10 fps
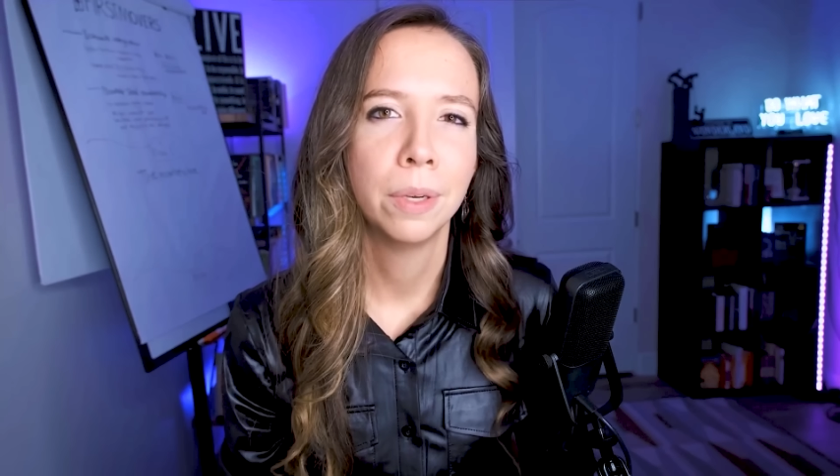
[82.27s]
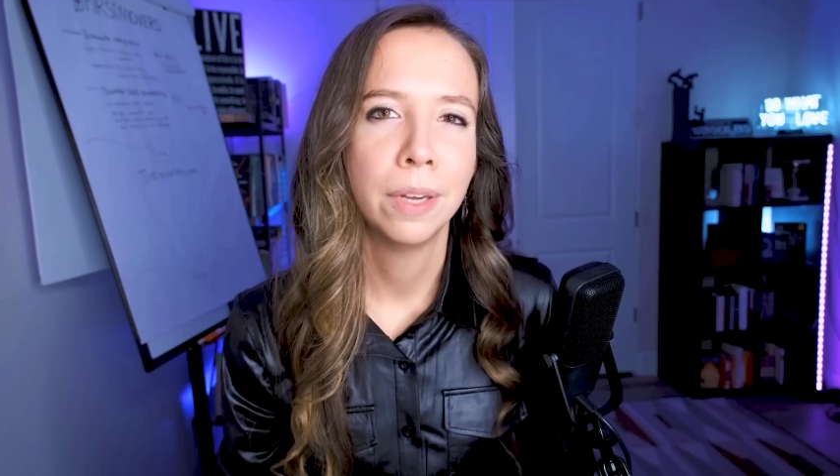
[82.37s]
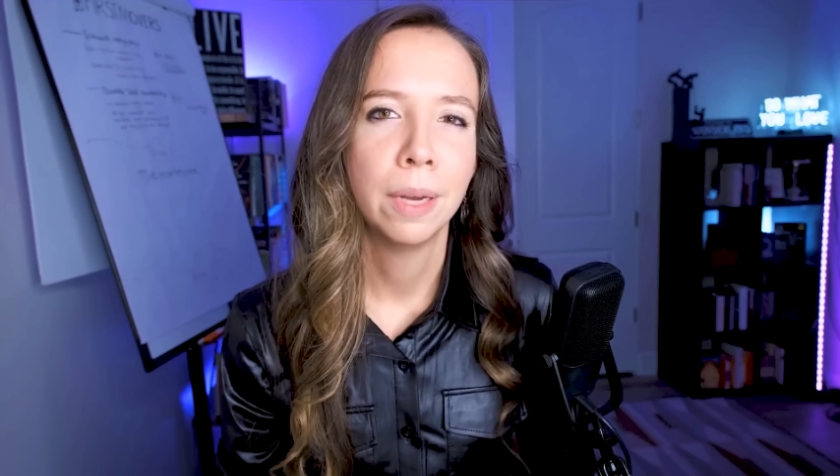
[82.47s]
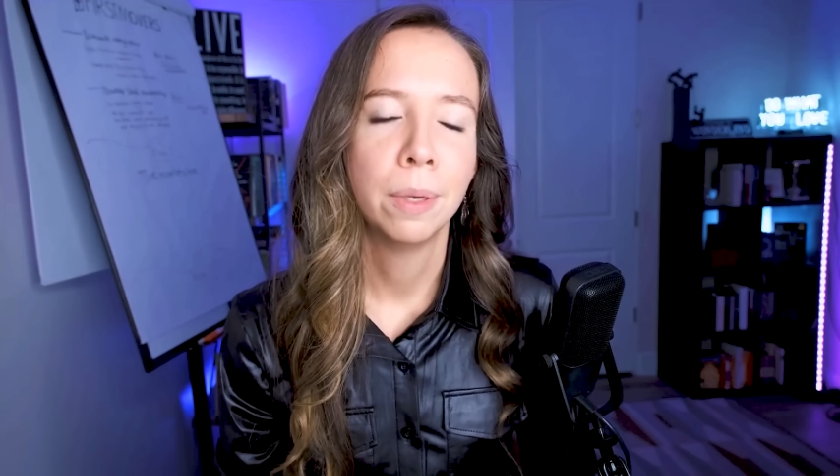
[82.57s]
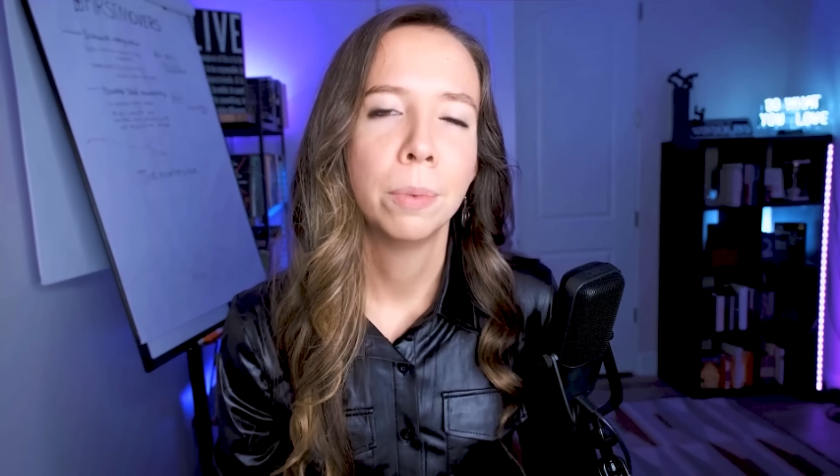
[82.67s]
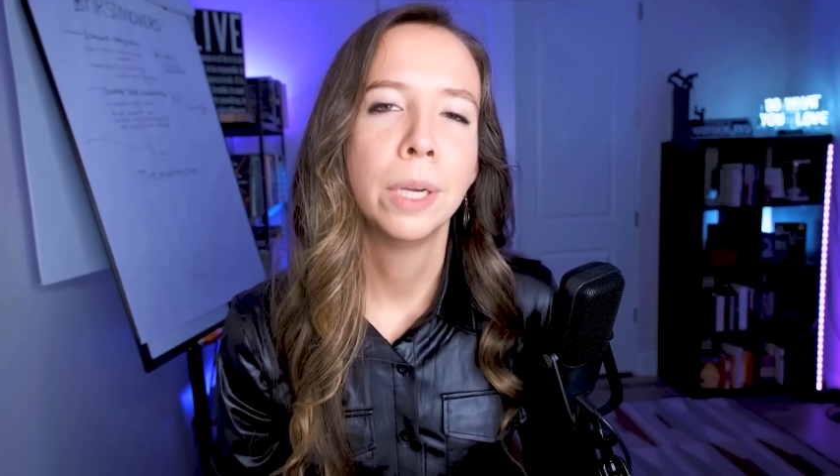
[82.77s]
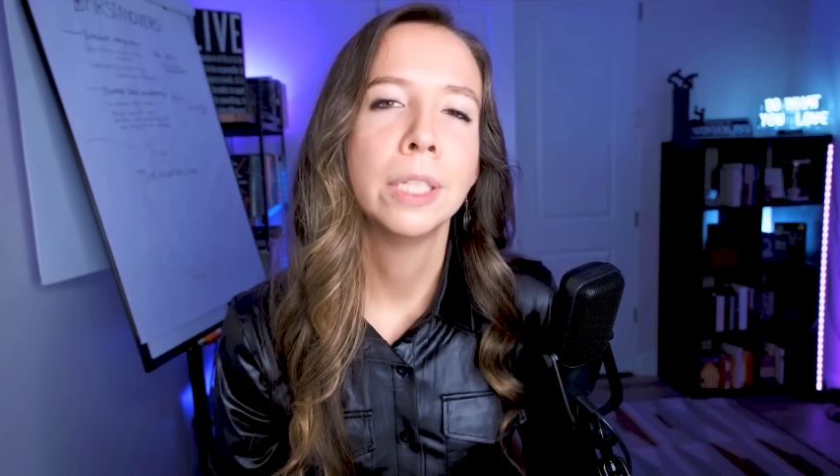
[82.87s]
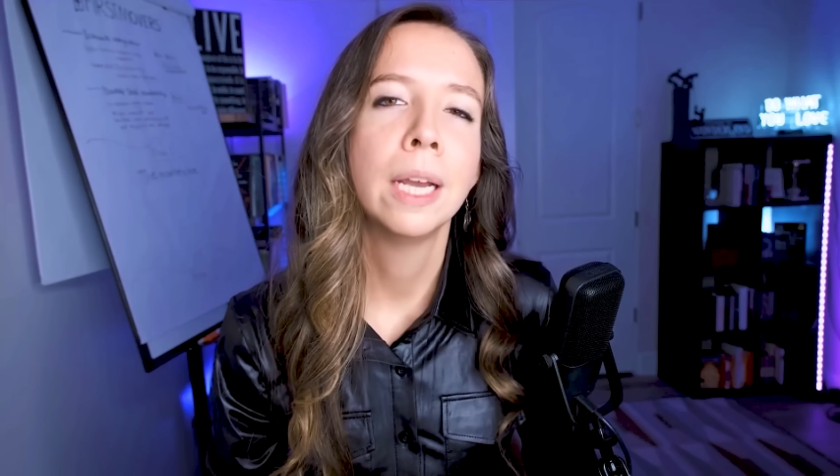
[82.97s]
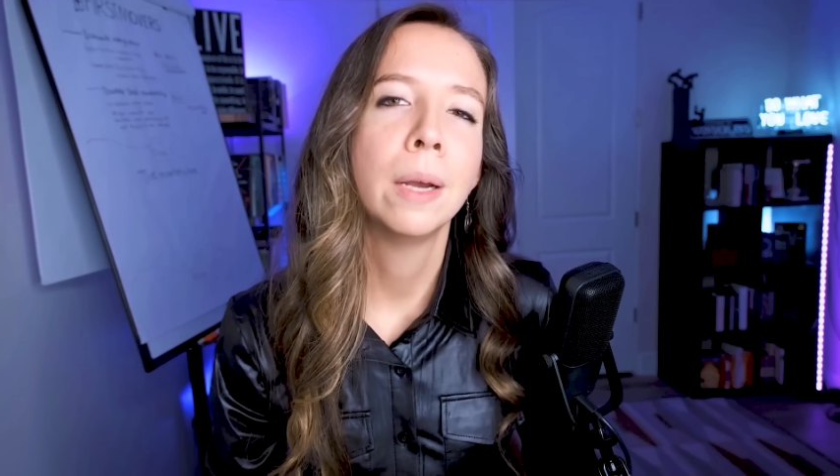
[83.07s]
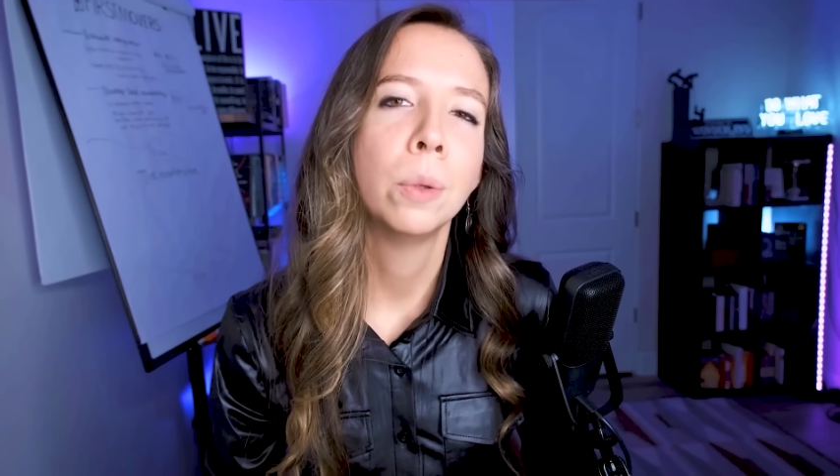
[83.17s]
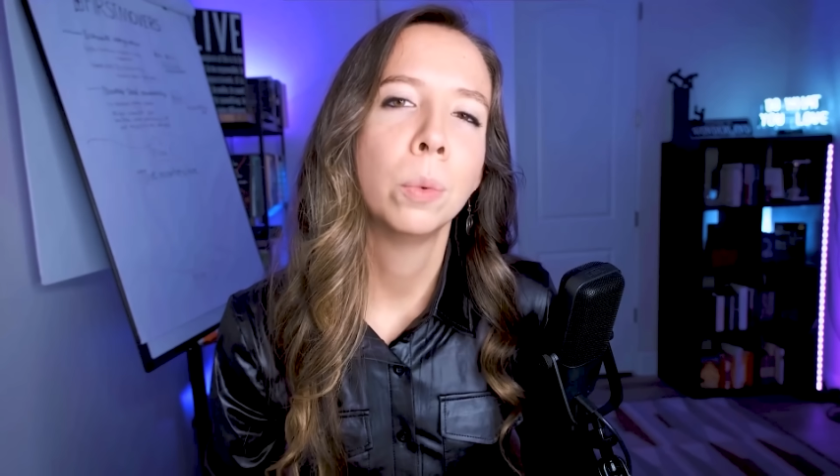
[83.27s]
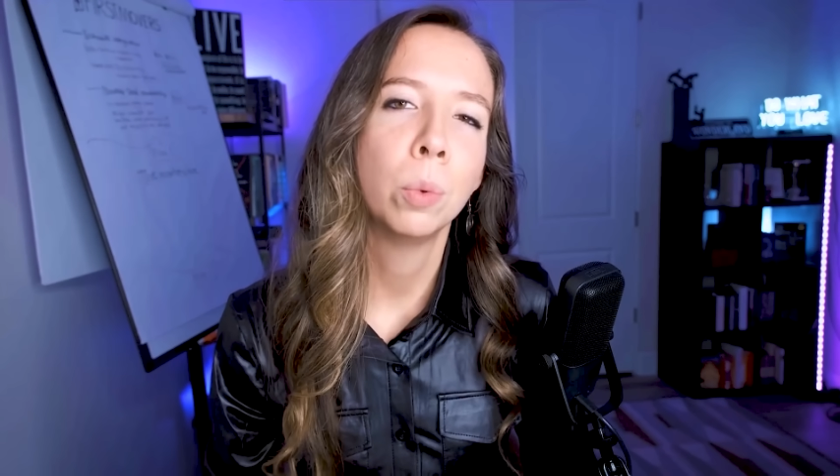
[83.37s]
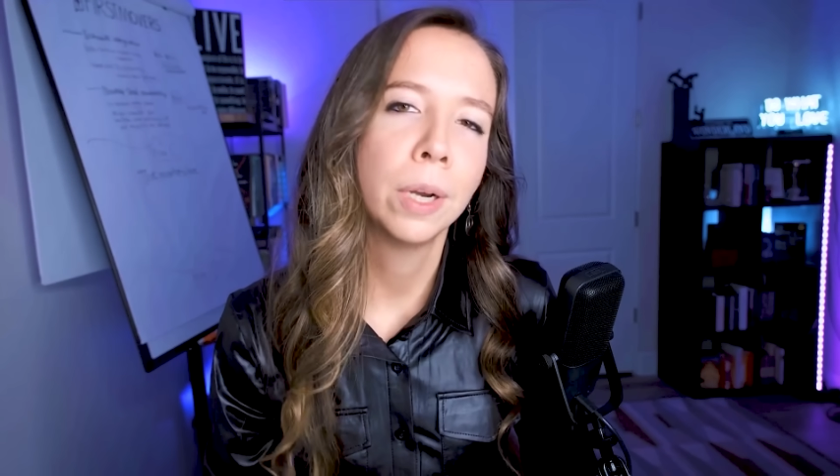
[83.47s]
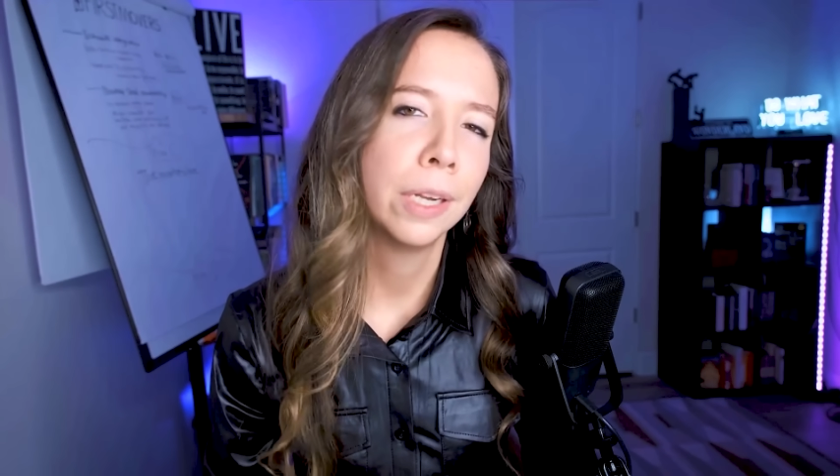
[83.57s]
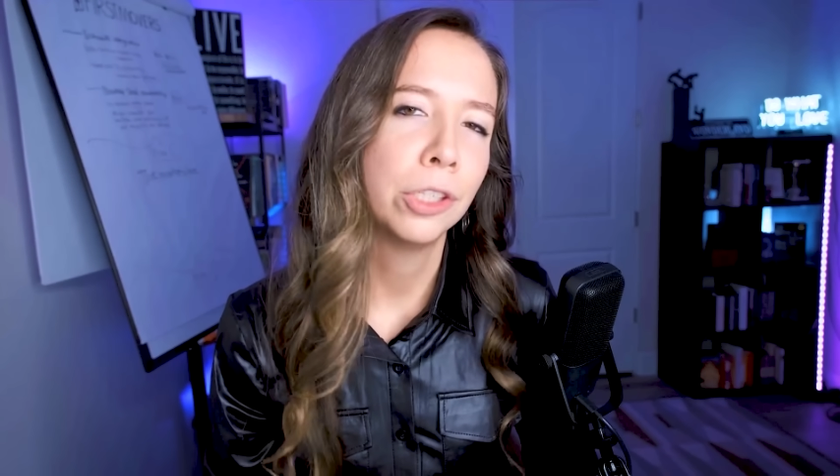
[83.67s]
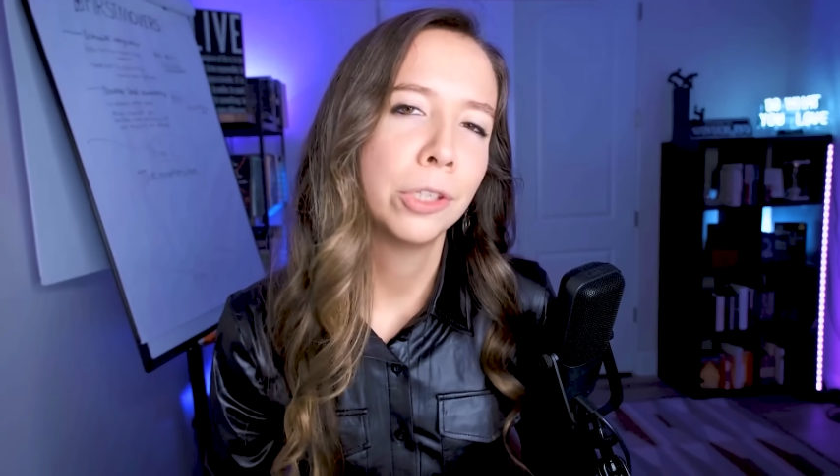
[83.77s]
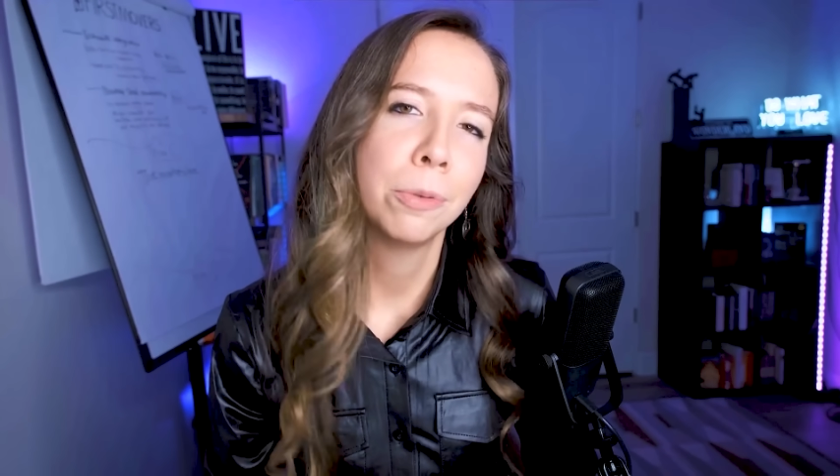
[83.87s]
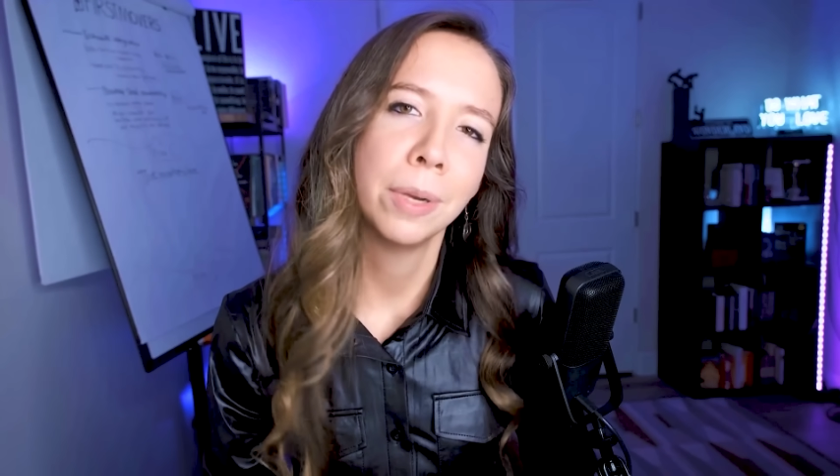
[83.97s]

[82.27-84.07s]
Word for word: Let me break down what just